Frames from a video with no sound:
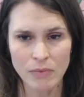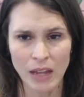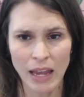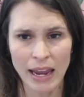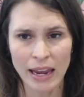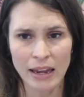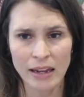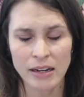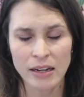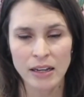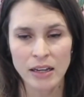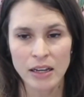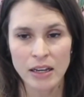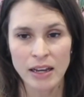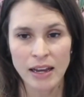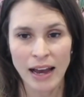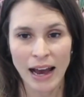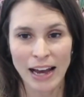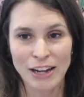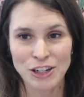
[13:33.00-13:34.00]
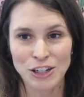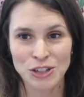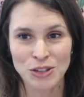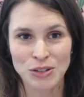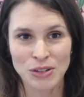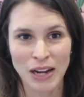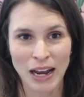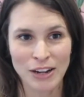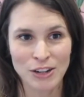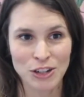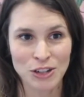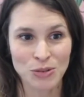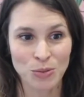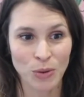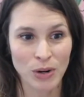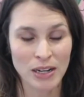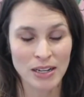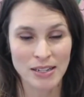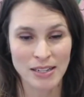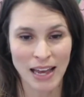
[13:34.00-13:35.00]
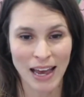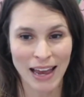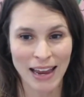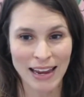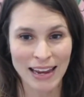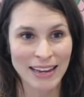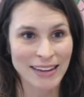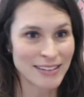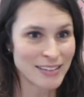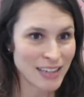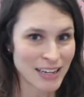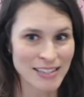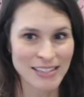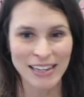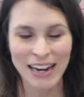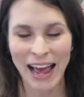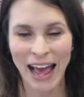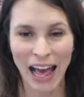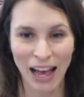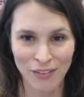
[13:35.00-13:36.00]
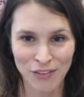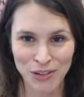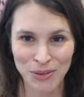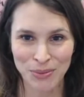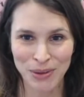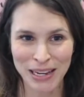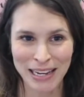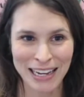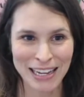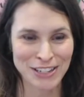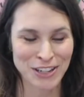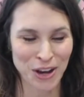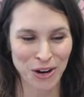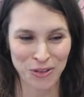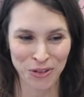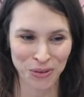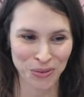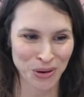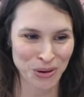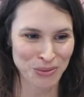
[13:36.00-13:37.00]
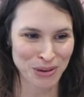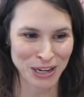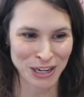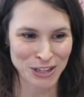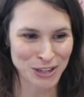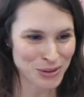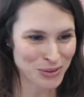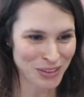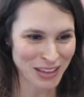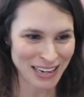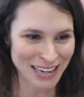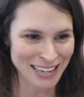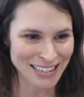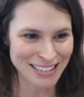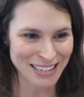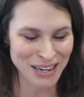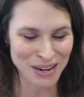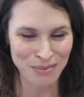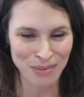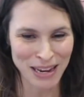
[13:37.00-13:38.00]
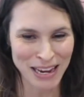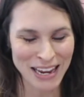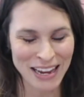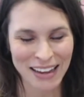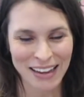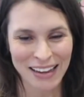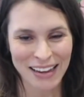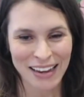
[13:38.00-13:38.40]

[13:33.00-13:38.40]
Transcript: And I just want to say, it doesn't have to be as overwhelming as you think it's going to be.